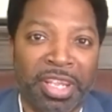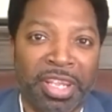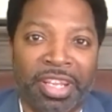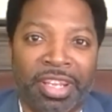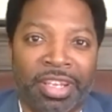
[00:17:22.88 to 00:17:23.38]

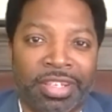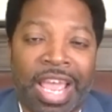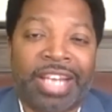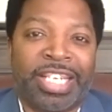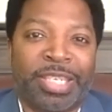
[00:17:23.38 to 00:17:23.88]
is
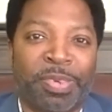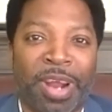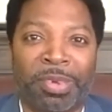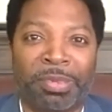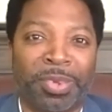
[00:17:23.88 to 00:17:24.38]
IT's
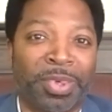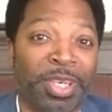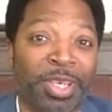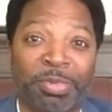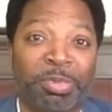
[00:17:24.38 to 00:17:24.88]
problem
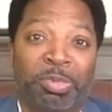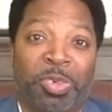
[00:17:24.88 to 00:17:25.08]
or